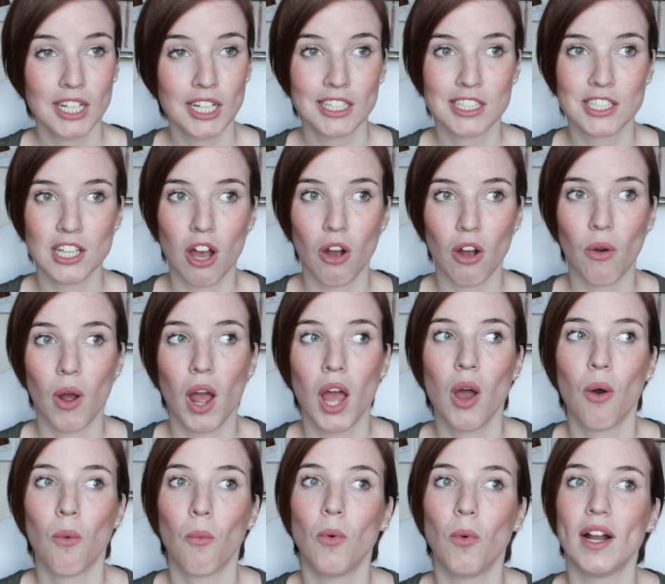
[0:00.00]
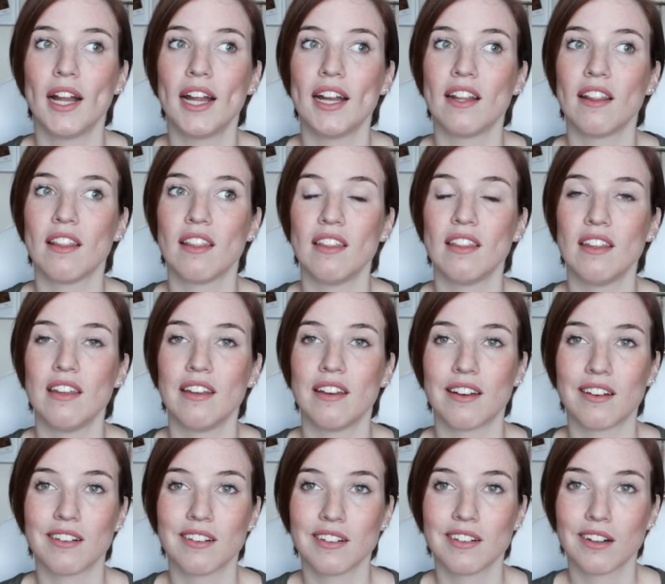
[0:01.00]
So would
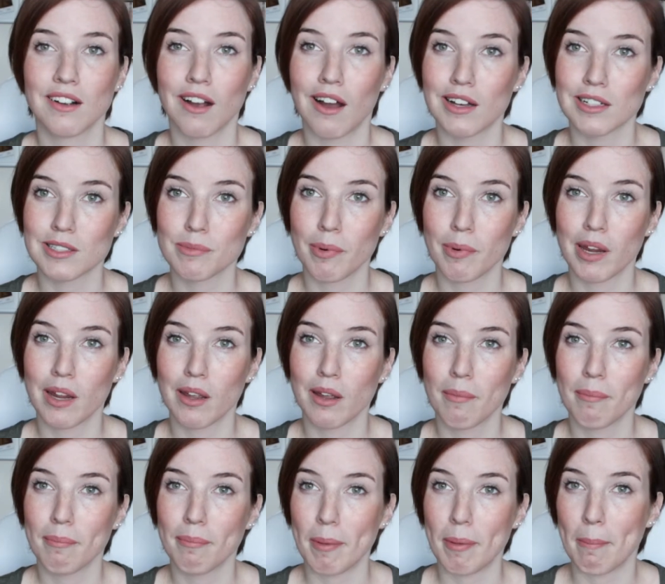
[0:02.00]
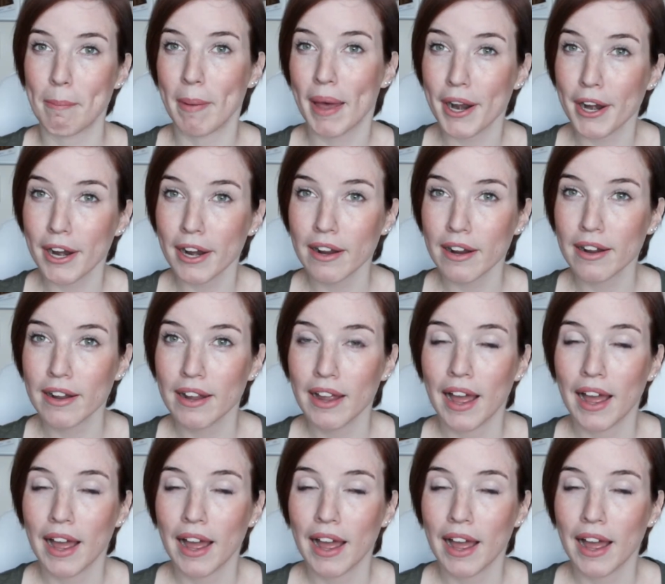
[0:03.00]
the cost break be better?